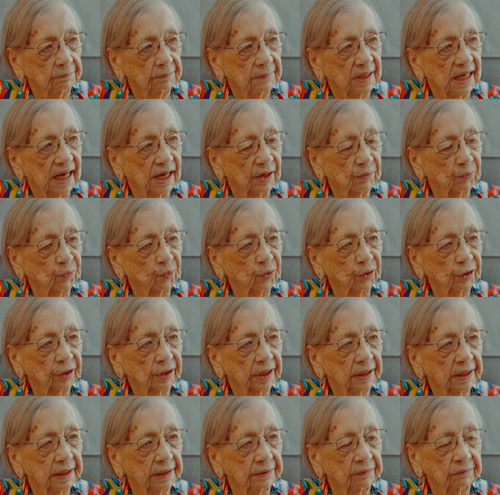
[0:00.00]
not
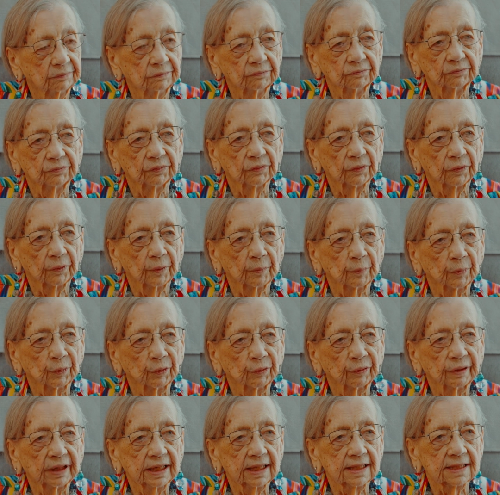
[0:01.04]
working for the
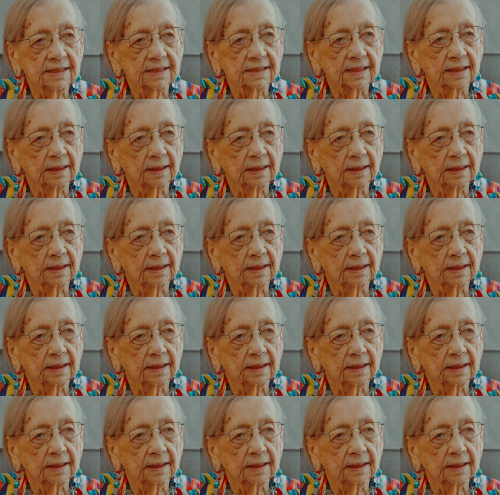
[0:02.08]
Marines,